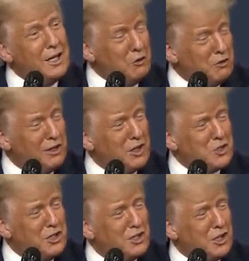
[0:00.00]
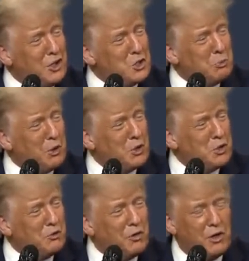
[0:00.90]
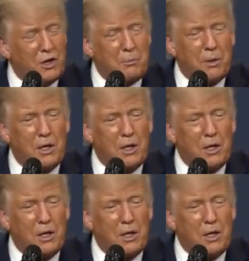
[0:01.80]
even listening to this, because you've heard it.